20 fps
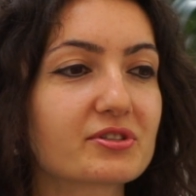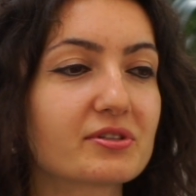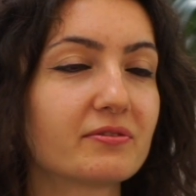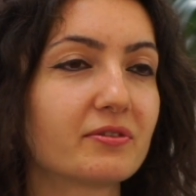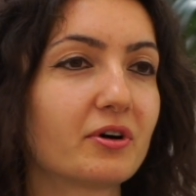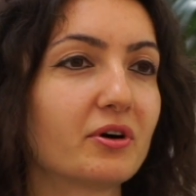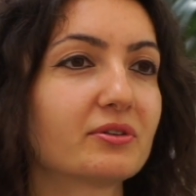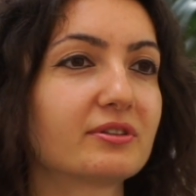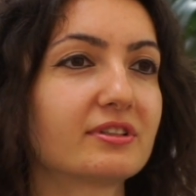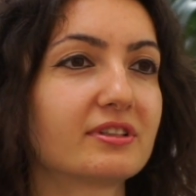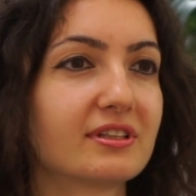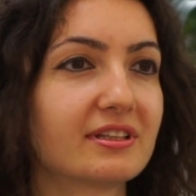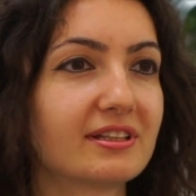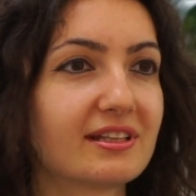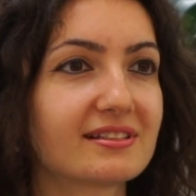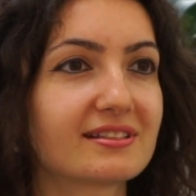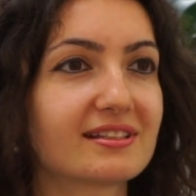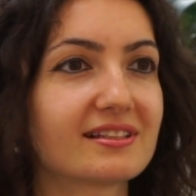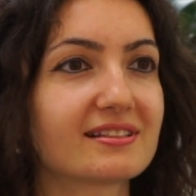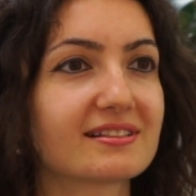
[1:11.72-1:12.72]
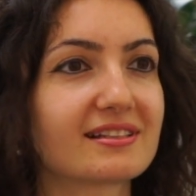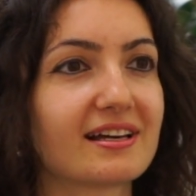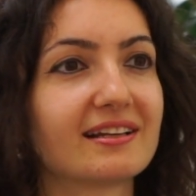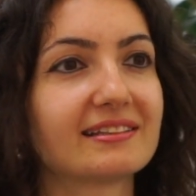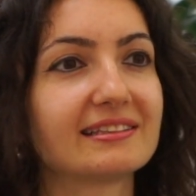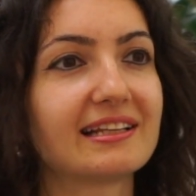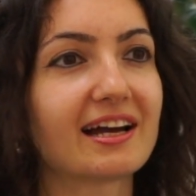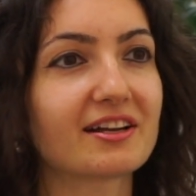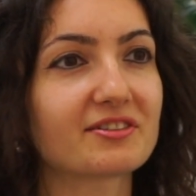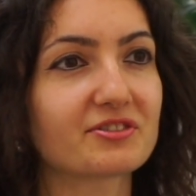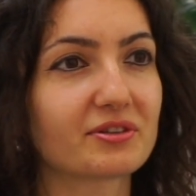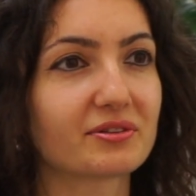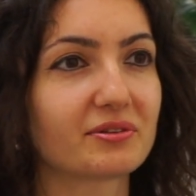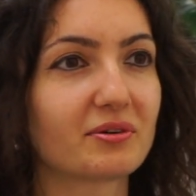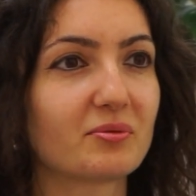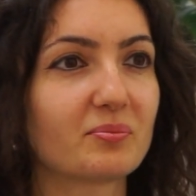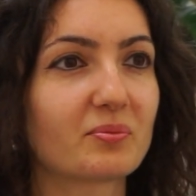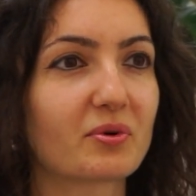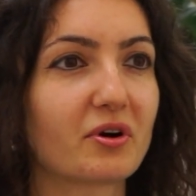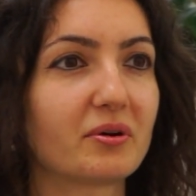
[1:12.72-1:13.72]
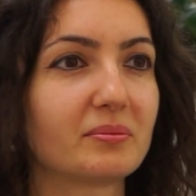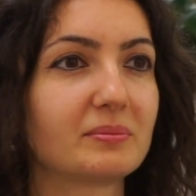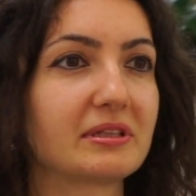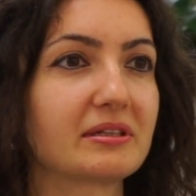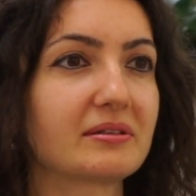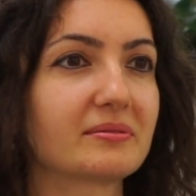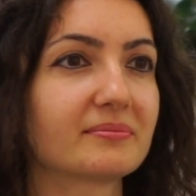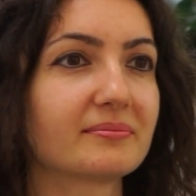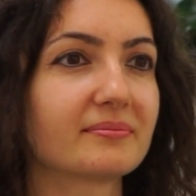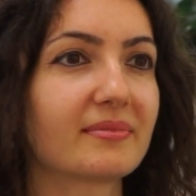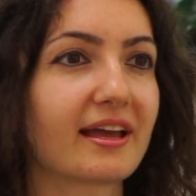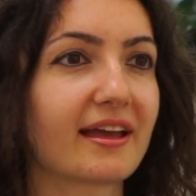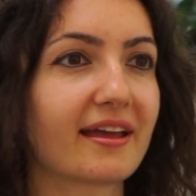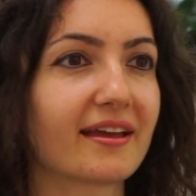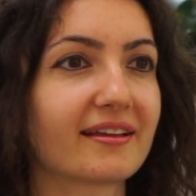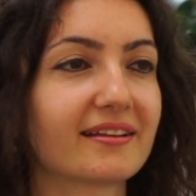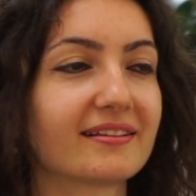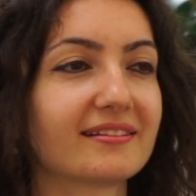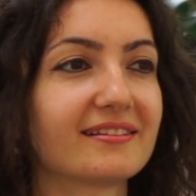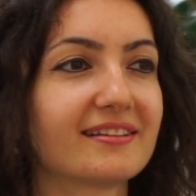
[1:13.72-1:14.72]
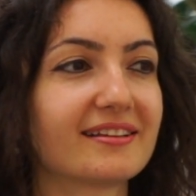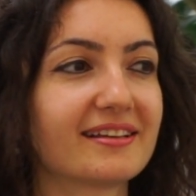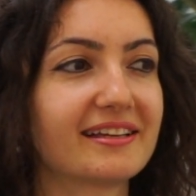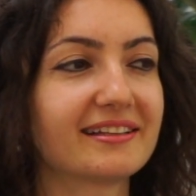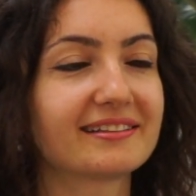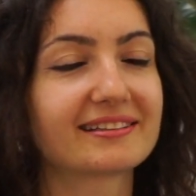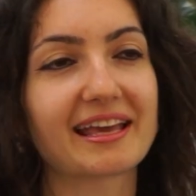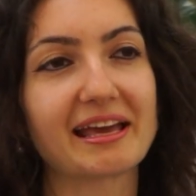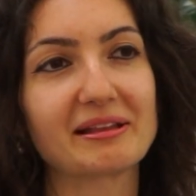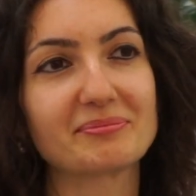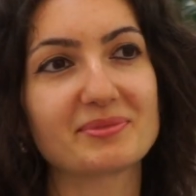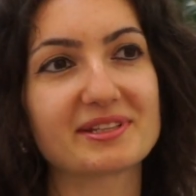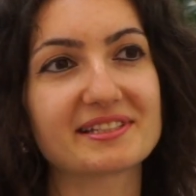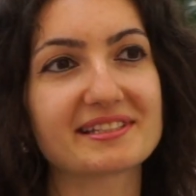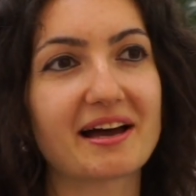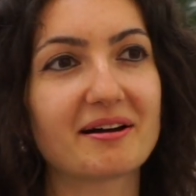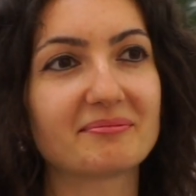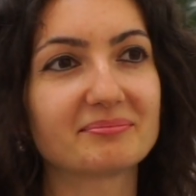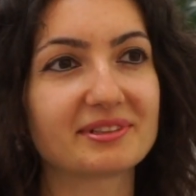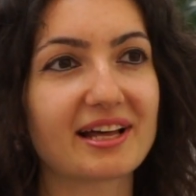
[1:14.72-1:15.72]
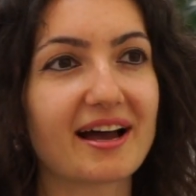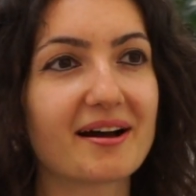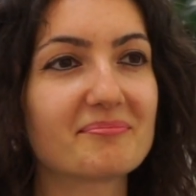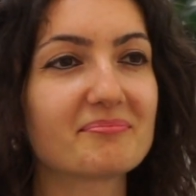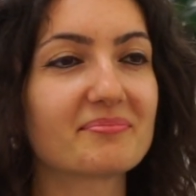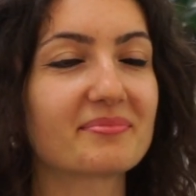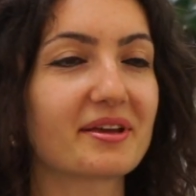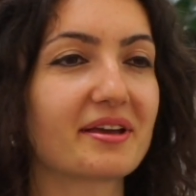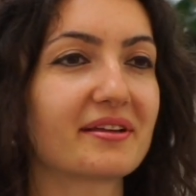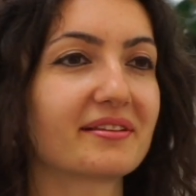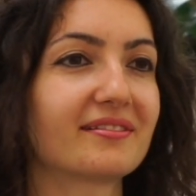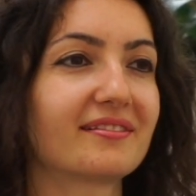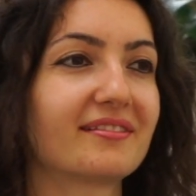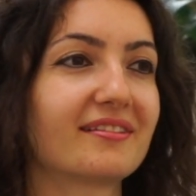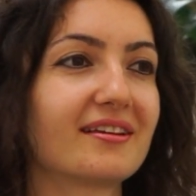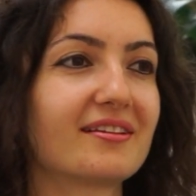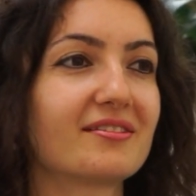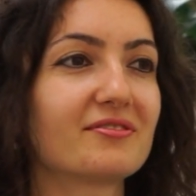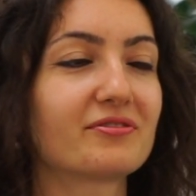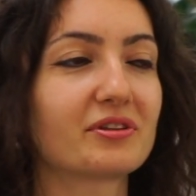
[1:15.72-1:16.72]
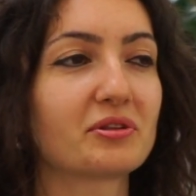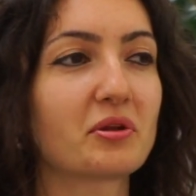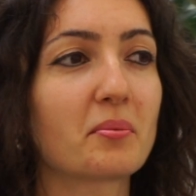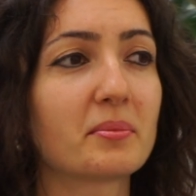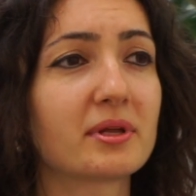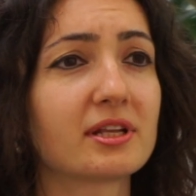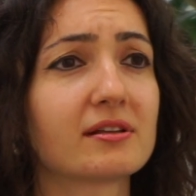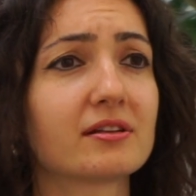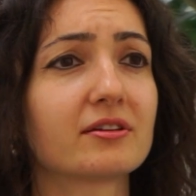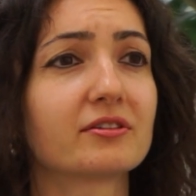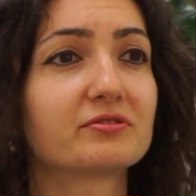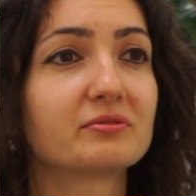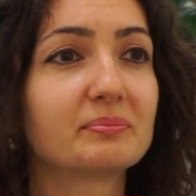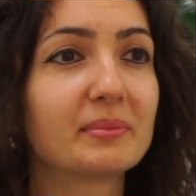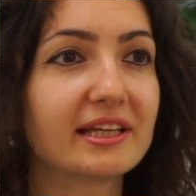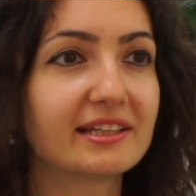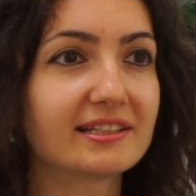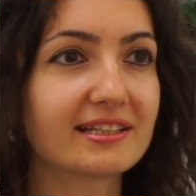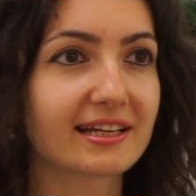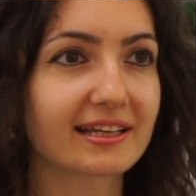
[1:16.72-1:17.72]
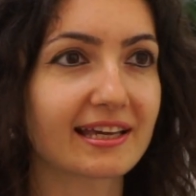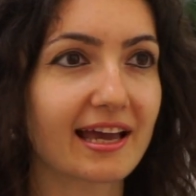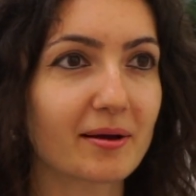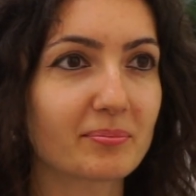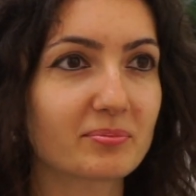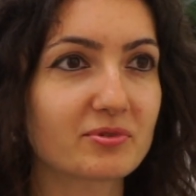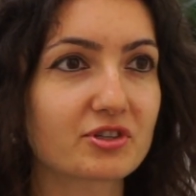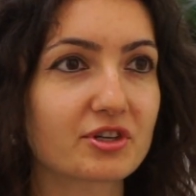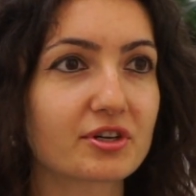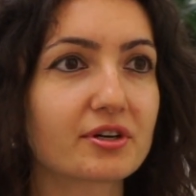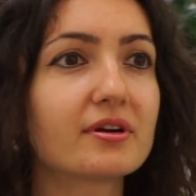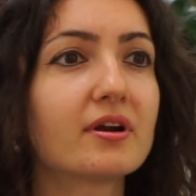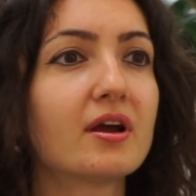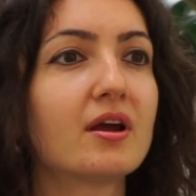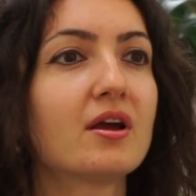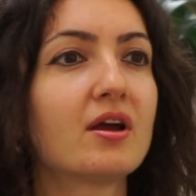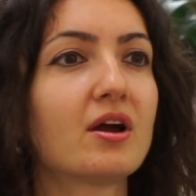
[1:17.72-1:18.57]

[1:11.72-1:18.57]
of all, this is a national problem, and it can be summed up in the phenomenon of media capture,